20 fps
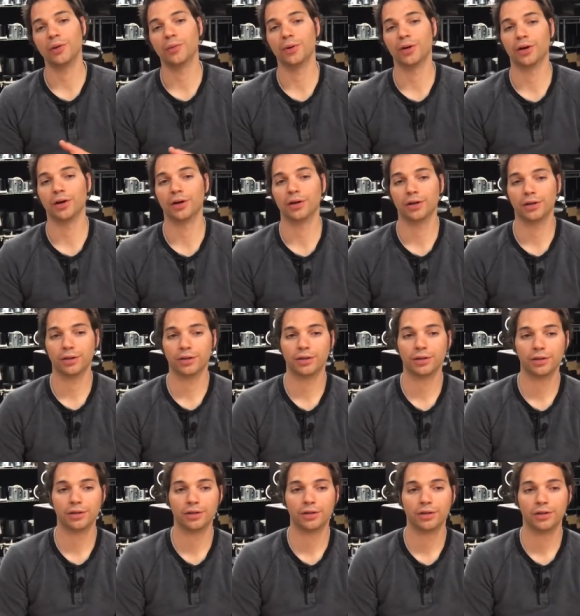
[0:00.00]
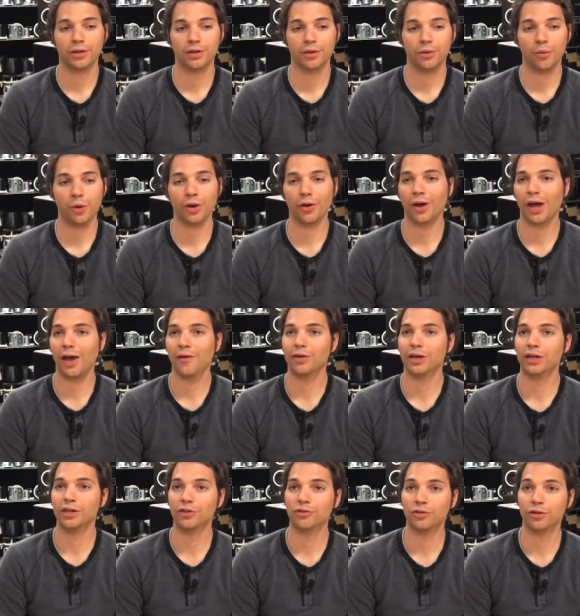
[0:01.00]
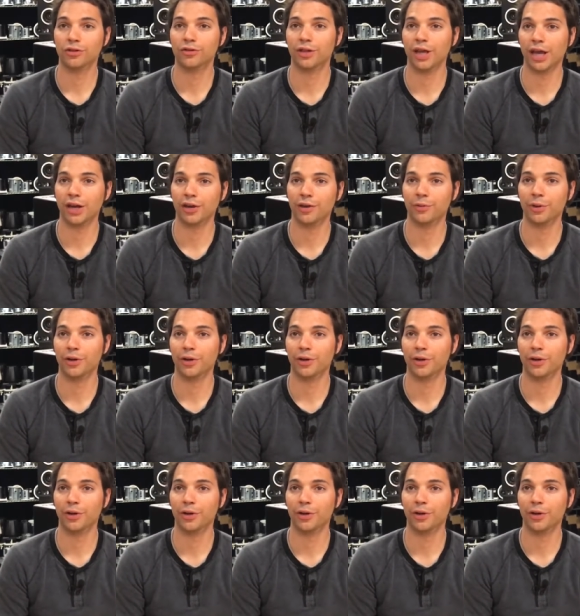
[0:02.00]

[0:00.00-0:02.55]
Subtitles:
don't have an industry standard.